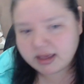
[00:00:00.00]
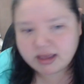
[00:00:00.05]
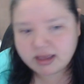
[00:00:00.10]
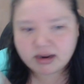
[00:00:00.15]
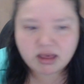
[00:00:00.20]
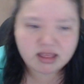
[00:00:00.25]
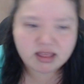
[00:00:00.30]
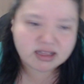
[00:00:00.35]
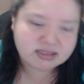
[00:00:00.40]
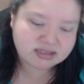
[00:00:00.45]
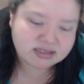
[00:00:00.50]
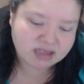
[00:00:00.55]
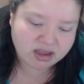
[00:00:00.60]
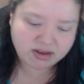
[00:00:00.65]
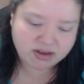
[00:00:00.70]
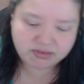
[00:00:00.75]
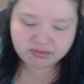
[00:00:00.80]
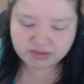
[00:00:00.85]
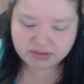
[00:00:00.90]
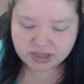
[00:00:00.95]
all that
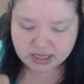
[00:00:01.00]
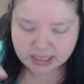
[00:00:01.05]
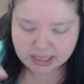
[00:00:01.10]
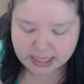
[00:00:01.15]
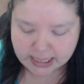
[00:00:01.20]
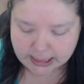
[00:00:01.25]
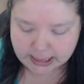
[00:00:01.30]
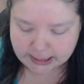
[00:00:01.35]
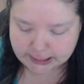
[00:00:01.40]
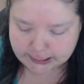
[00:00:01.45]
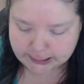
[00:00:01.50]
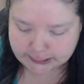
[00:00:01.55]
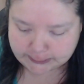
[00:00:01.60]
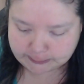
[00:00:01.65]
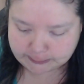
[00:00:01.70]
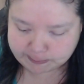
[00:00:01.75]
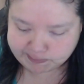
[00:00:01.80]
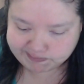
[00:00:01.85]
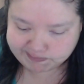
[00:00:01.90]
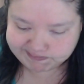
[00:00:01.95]
stuff.
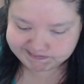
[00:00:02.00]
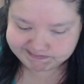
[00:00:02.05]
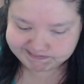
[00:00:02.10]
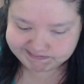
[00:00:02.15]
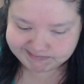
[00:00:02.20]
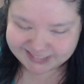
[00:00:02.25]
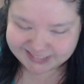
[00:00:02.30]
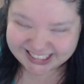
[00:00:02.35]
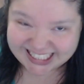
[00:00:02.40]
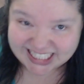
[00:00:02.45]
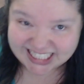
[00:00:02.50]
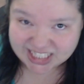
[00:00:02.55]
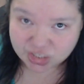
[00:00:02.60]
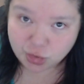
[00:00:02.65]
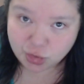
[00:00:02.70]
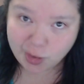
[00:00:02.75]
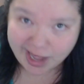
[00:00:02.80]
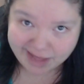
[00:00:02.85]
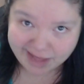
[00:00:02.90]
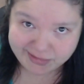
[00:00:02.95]
I still
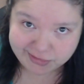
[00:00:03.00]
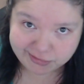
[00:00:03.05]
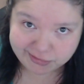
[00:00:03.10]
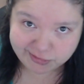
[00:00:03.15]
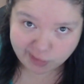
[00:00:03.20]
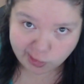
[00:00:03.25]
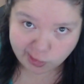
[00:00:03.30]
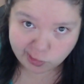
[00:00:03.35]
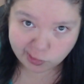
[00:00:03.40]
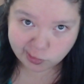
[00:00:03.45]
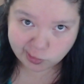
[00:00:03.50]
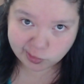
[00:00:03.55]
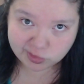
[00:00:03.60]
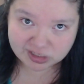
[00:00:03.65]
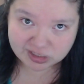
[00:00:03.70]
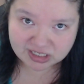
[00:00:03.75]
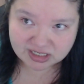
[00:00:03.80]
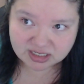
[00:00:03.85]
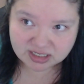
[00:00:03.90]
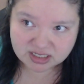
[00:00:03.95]
don't have a
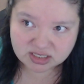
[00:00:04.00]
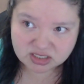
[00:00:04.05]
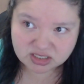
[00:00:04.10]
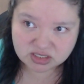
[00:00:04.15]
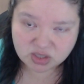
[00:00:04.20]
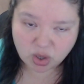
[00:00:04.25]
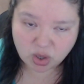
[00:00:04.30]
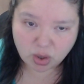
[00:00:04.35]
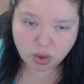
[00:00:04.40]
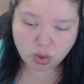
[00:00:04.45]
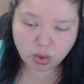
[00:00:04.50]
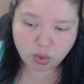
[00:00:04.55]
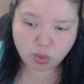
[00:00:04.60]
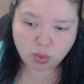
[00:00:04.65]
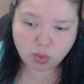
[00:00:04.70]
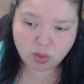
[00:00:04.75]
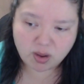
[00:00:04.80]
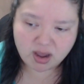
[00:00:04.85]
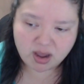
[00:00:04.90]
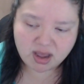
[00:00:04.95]
phone,
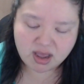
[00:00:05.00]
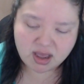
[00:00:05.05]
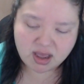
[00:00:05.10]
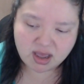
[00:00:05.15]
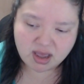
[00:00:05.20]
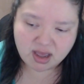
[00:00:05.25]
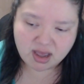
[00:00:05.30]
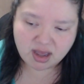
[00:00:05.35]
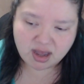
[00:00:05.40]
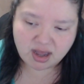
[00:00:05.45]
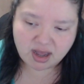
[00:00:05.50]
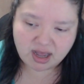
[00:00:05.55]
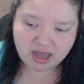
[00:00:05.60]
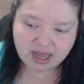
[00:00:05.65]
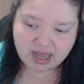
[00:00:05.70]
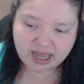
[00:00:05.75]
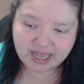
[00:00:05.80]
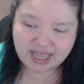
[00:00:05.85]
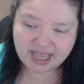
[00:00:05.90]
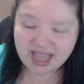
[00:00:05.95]
so
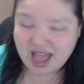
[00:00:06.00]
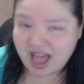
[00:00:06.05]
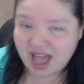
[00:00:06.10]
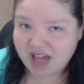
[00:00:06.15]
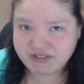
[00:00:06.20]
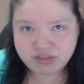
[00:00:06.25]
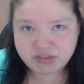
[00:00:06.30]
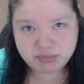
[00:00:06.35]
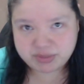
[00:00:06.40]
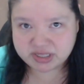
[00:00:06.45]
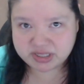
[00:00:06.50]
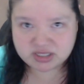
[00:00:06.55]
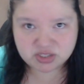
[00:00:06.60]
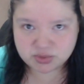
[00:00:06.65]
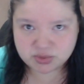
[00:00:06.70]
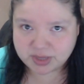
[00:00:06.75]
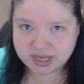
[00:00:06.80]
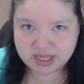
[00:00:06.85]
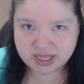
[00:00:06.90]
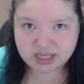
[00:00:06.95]
I haven't been
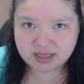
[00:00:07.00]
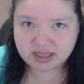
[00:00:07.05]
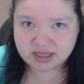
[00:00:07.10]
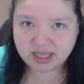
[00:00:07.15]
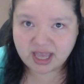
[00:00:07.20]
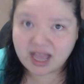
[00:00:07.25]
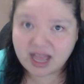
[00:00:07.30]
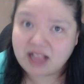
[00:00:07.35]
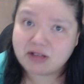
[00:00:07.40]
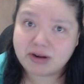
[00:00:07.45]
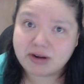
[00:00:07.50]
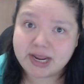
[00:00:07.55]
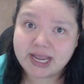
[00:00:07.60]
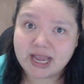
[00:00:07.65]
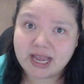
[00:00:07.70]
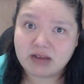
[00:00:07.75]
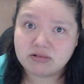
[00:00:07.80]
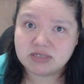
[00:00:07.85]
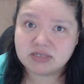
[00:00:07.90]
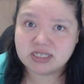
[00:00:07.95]
doing the calorie
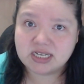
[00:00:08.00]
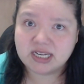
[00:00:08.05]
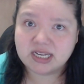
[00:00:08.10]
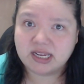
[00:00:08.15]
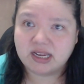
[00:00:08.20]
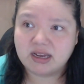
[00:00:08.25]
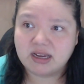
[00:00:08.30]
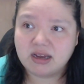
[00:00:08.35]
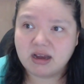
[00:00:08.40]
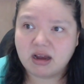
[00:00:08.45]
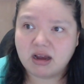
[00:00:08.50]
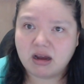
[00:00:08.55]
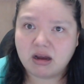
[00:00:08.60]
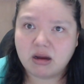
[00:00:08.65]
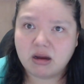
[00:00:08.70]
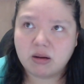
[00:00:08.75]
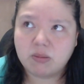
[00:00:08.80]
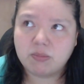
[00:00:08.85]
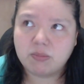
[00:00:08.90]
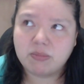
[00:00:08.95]
counting.
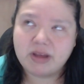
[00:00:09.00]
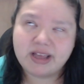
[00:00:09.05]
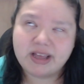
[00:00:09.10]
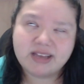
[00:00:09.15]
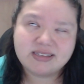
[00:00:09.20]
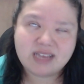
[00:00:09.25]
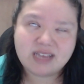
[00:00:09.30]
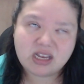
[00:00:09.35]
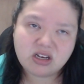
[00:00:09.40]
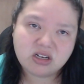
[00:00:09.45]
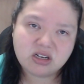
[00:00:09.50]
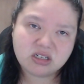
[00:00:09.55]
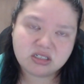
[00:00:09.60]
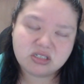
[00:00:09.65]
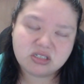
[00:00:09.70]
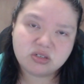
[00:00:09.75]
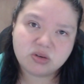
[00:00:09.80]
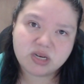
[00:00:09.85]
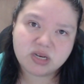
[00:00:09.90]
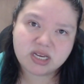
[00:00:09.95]
I guess I could
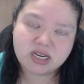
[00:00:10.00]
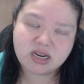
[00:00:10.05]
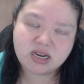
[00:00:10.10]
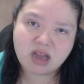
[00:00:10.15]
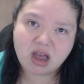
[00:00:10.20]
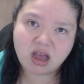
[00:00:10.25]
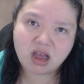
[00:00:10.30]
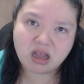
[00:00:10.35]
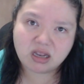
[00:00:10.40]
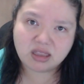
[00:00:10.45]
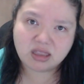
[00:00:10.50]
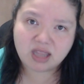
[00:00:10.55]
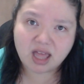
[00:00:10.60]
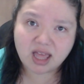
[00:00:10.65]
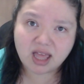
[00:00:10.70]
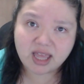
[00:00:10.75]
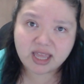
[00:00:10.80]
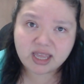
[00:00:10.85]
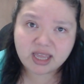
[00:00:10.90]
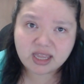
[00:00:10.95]
do it
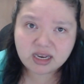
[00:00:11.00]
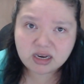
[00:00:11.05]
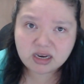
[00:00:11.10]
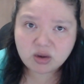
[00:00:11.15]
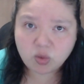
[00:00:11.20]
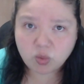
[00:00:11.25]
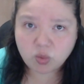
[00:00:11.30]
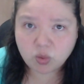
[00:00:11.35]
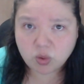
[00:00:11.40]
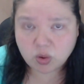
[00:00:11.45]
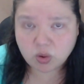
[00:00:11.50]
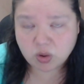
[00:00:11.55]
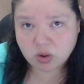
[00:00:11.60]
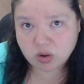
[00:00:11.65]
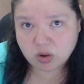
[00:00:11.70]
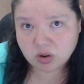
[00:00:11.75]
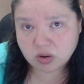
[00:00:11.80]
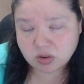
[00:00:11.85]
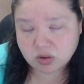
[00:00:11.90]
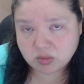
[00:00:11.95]
online or